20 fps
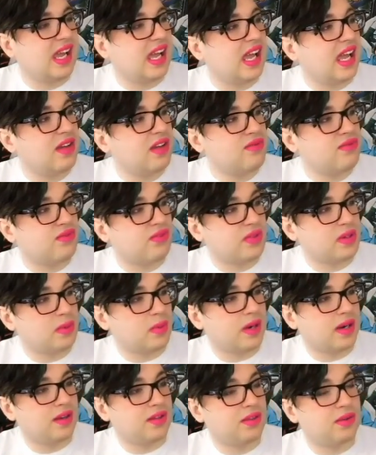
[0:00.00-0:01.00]

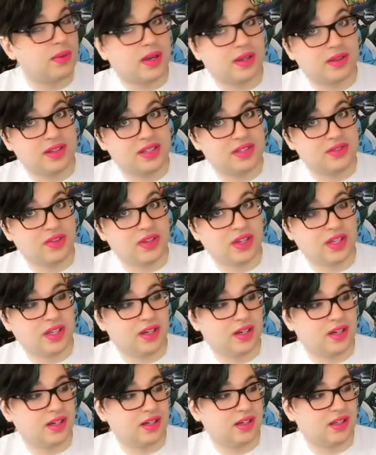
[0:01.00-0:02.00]
everywhere throughout this
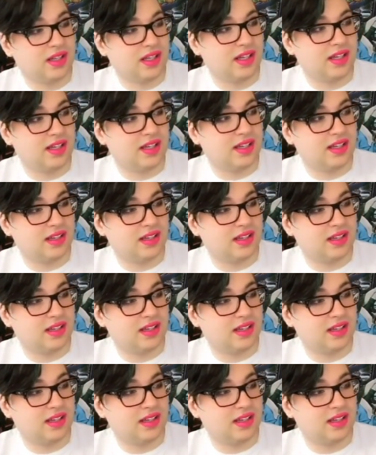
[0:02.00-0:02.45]
figure. Like,